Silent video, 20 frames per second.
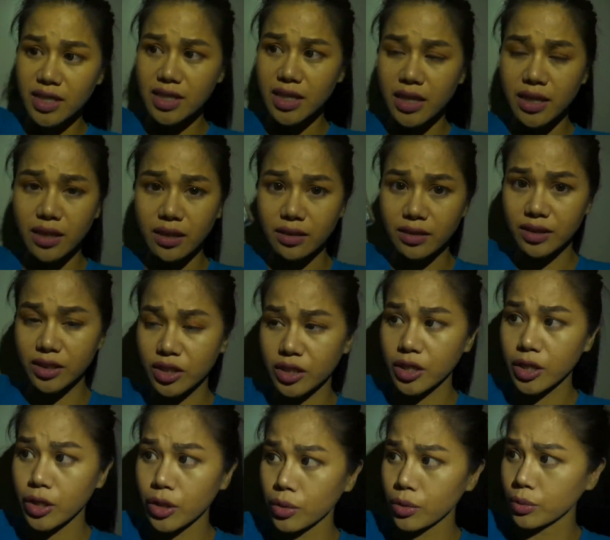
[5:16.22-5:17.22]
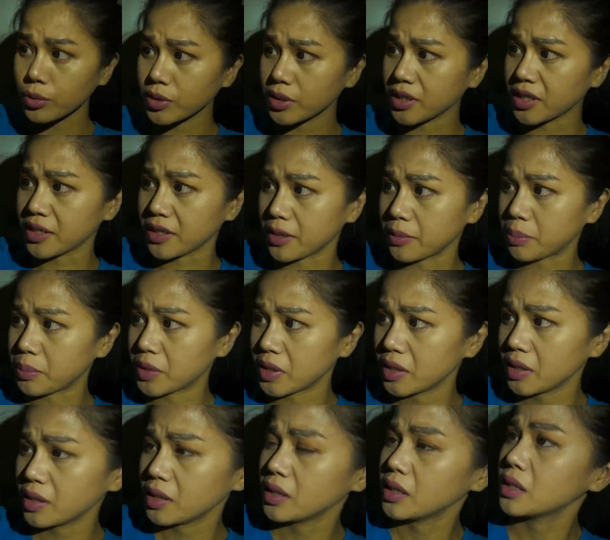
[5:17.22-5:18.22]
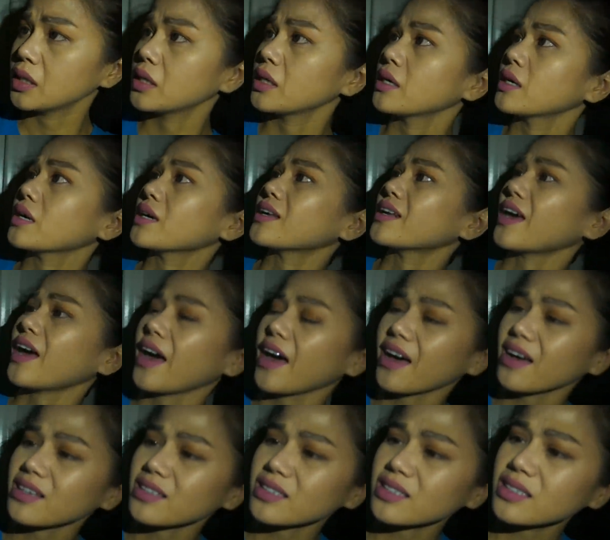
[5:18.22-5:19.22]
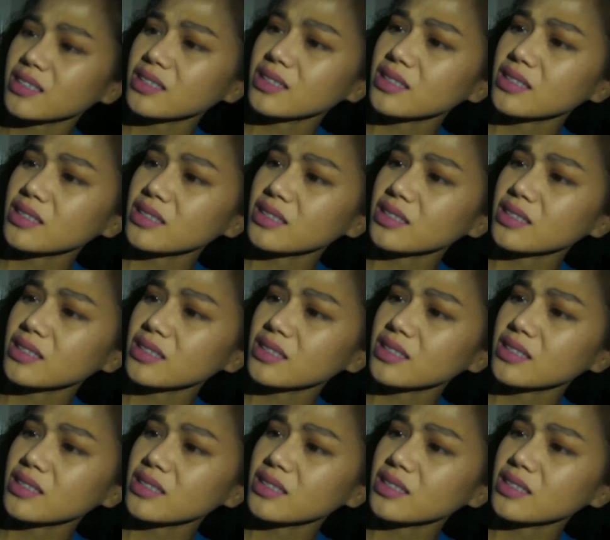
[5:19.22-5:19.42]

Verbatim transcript: is like a Q-tip. It has